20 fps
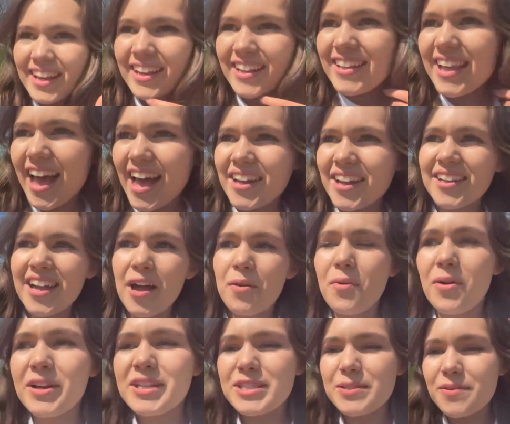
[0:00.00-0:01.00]
Yeah, I
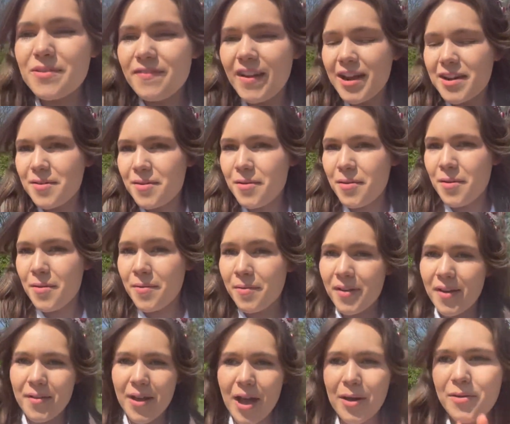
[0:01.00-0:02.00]
walk into an event,
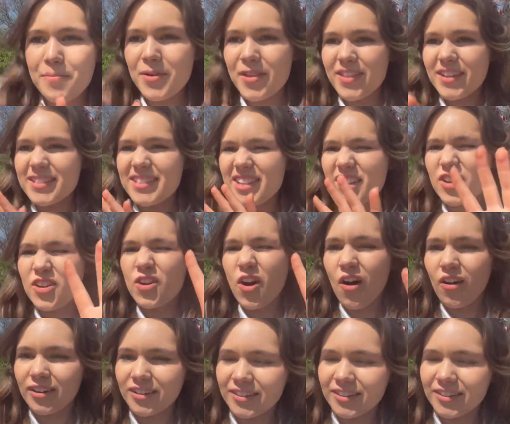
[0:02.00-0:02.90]
our mother's gone.